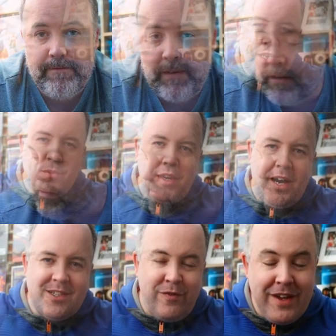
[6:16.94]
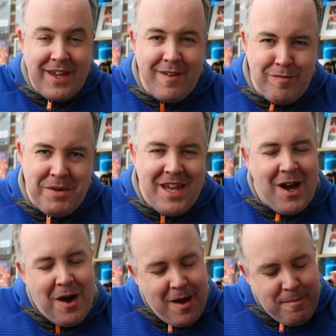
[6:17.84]
What's up, guys? Forgive
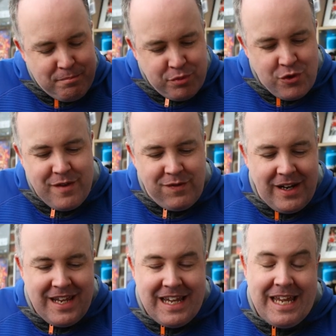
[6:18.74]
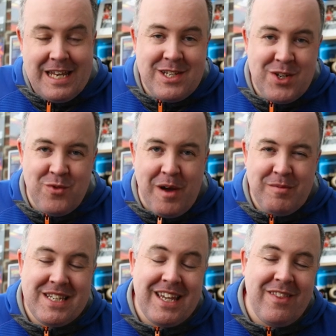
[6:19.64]
me, I am briefly
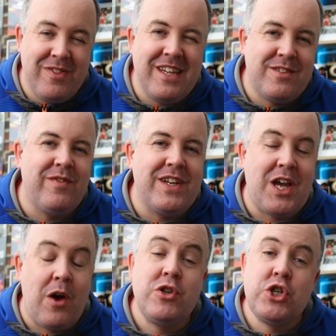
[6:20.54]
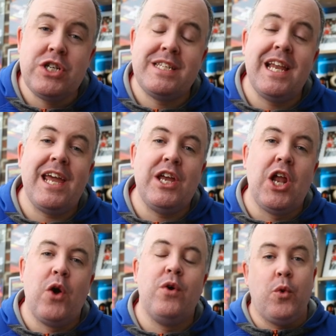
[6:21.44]
interrupting this video just to let you
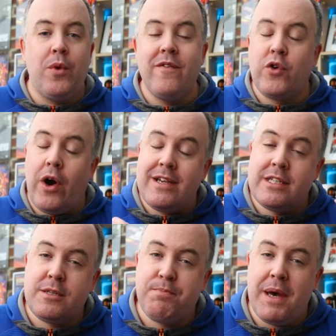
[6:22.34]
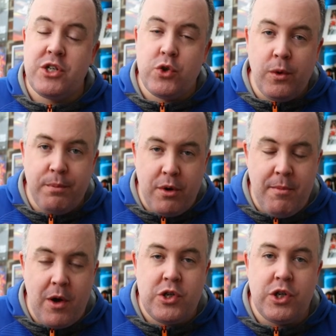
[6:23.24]
know that we've got a special
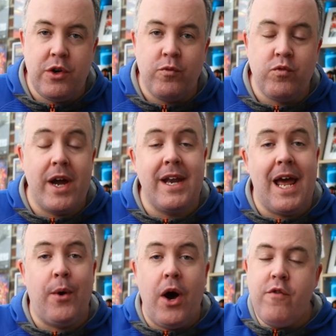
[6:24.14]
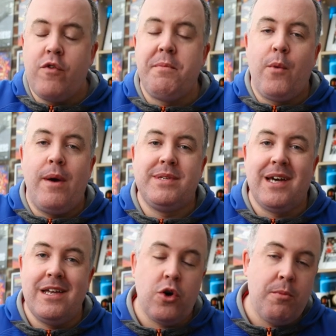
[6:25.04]
promotion right now over on my
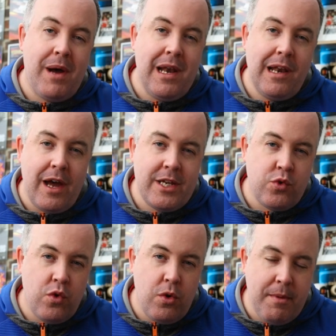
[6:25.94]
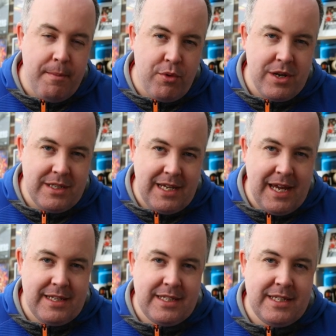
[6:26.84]
website on my Lightroom
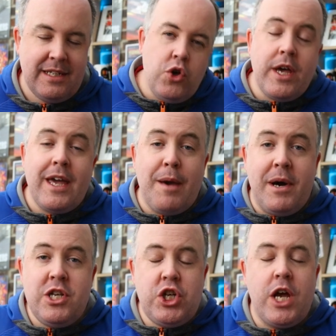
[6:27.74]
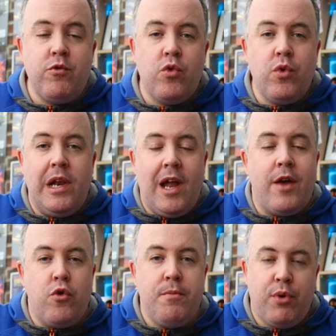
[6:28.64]
presets. You can get my general
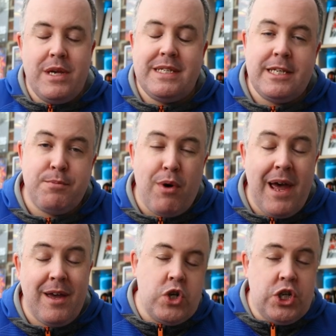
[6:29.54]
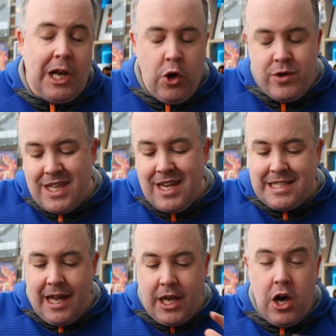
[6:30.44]
Lightroom presets pack, which includes
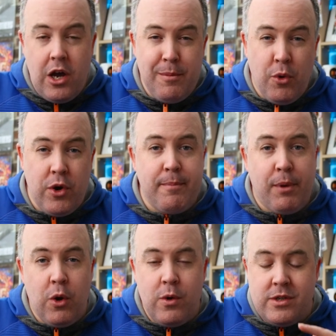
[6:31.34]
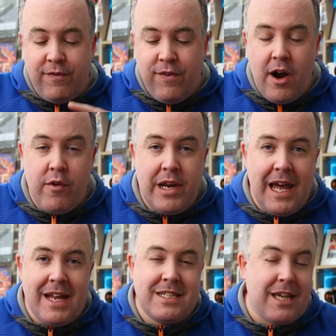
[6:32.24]
things like early morning blues, fiery
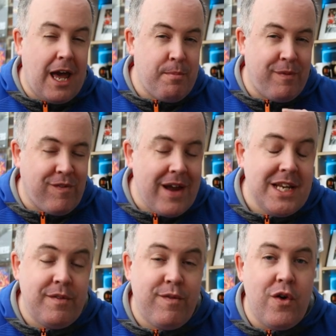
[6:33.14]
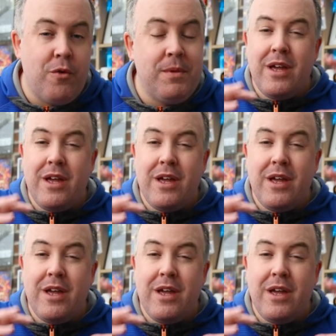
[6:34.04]
landscape, faded film.